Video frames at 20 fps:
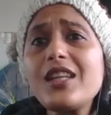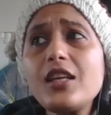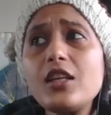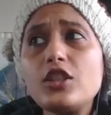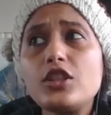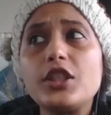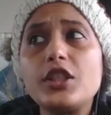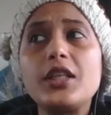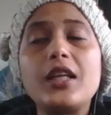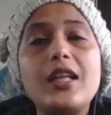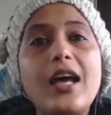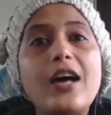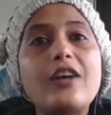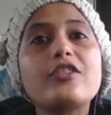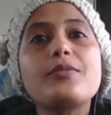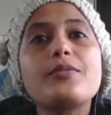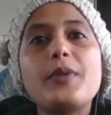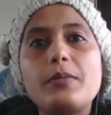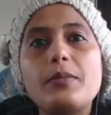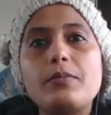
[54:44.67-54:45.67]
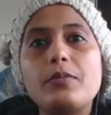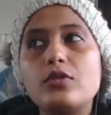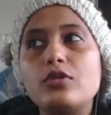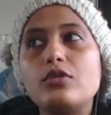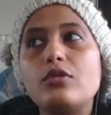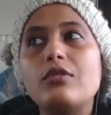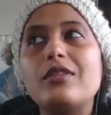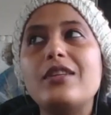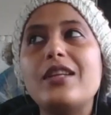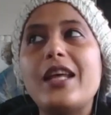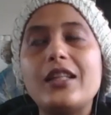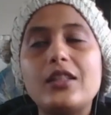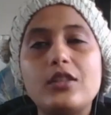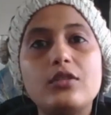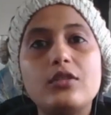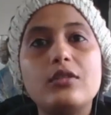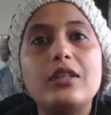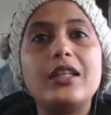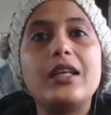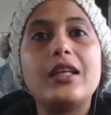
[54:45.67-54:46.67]
so it allows people to
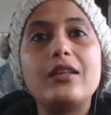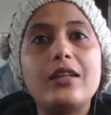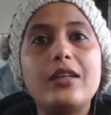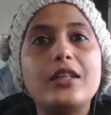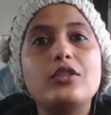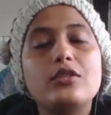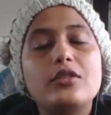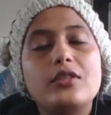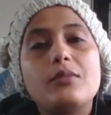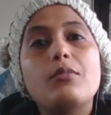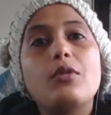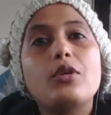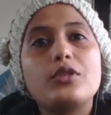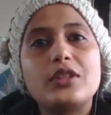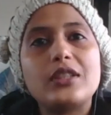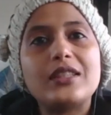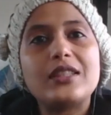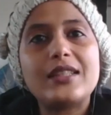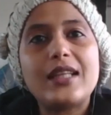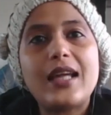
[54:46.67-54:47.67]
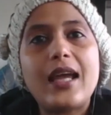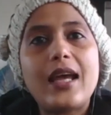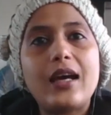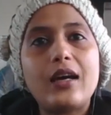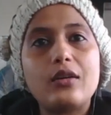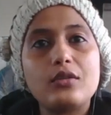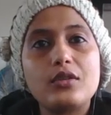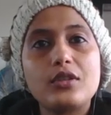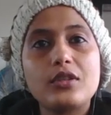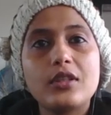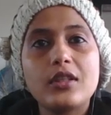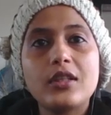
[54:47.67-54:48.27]
let those emotions out.